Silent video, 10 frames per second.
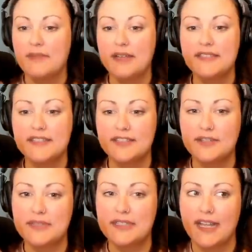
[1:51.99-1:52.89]
My
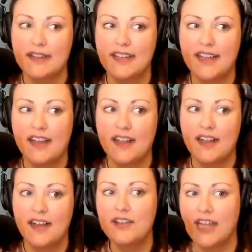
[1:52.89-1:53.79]
sister was like,
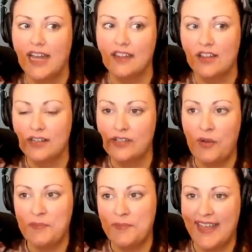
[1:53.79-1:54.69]
oh yeah, it looks
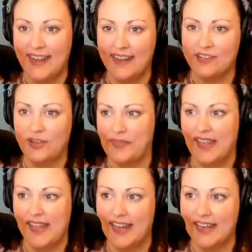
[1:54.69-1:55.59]
homemade or something.